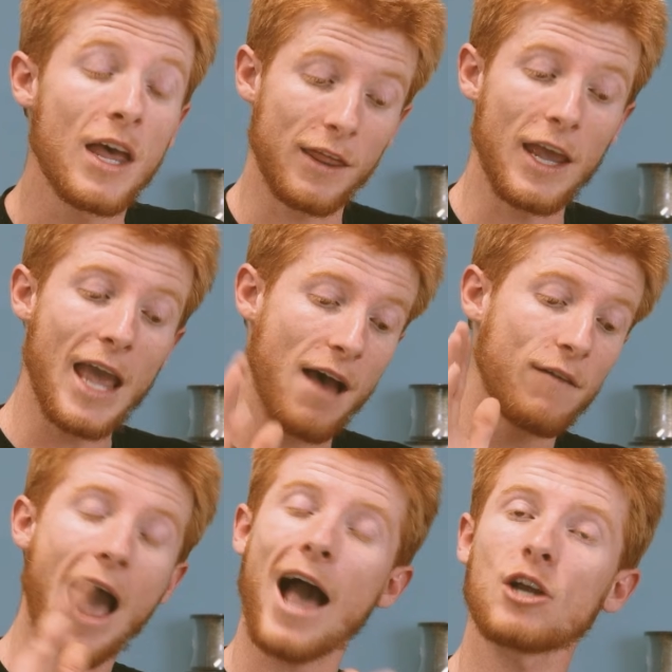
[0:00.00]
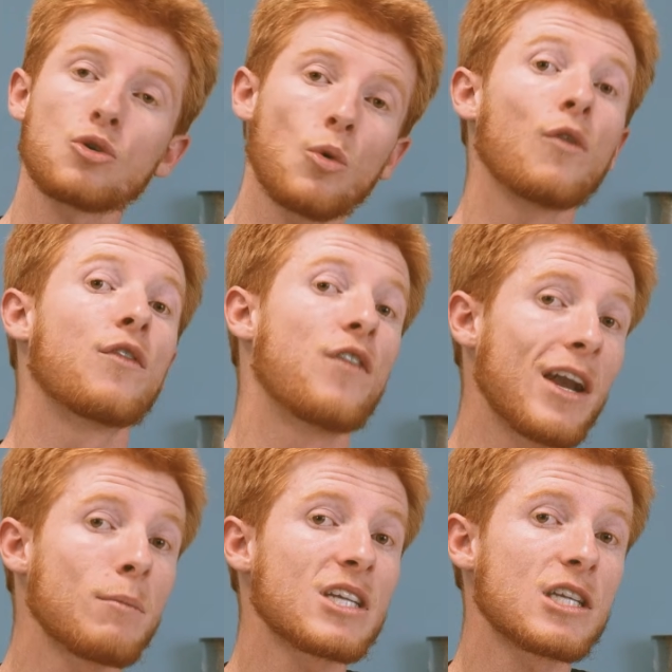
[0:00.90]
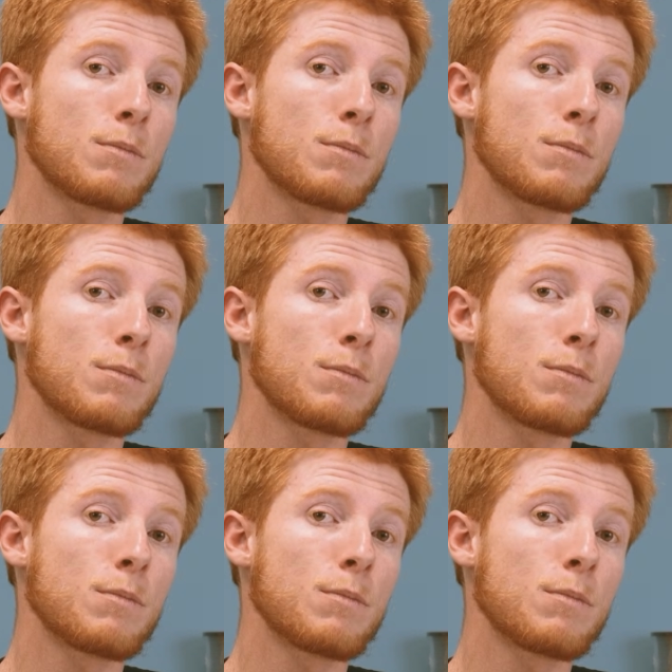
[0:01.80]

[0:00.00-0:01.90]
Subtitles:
They have actual venomous